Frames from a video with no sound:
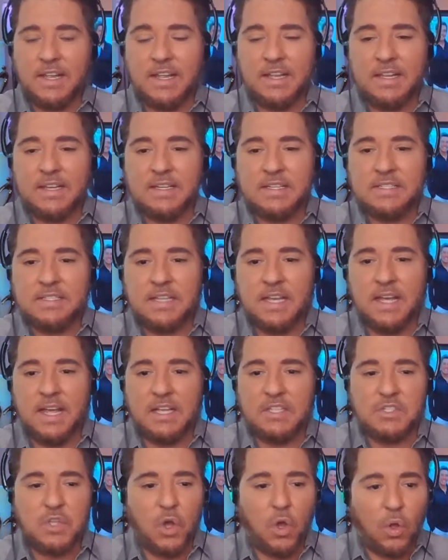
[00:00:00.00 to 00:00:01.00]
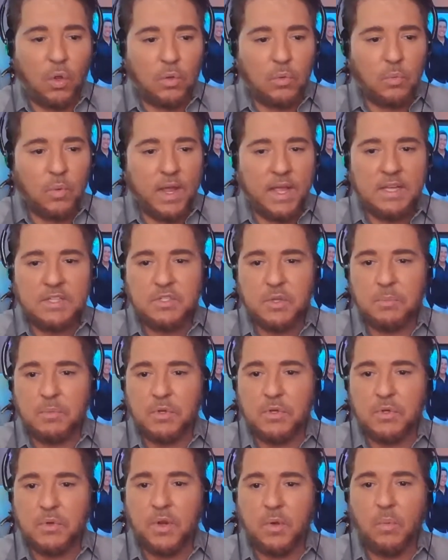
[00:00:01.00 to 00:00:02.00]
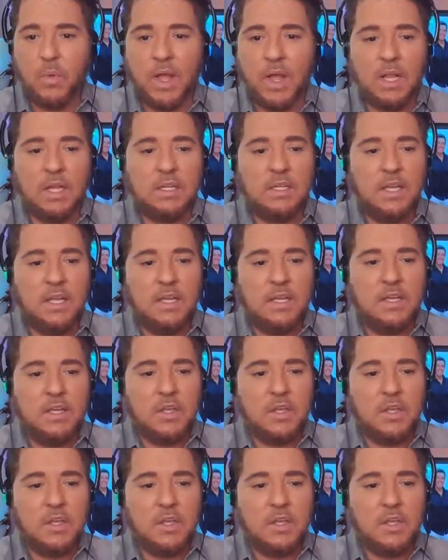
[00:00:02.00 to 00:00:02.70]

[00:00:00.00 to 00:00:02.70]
And uh, as always, hope you're doing well.